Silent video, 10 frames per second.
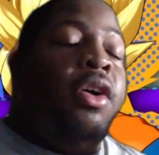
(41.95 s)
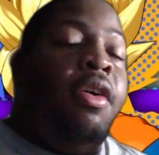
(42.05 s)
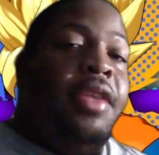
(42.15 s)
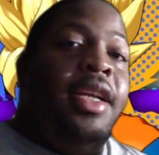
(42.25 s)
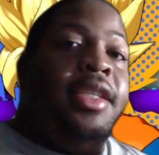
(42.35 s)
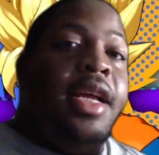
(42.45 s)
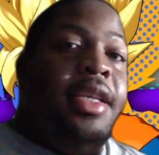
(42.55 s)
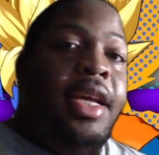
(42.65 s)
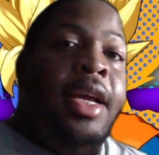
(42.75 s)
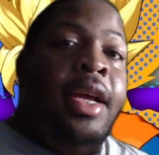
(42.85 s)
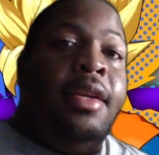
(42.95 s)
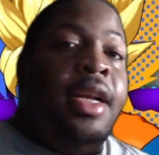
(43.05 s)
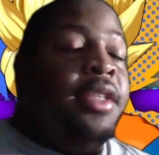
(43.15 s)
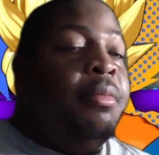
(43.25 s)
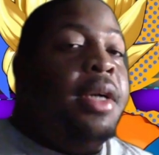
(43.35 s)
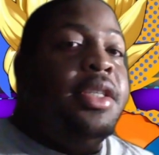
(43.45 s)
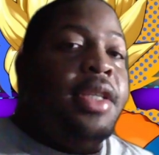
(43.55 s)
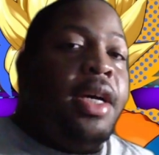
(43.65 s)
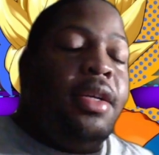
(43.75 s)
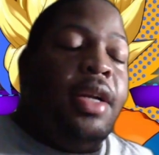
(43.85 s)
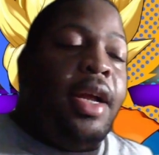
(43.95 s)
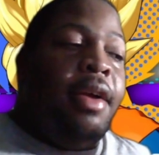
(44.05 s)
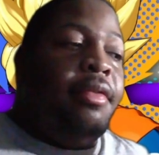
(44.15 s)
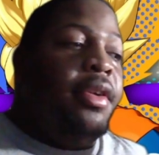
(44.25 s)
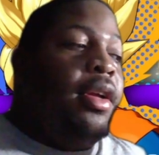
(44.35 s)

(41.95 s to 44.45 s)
often as I did and as much as I could have,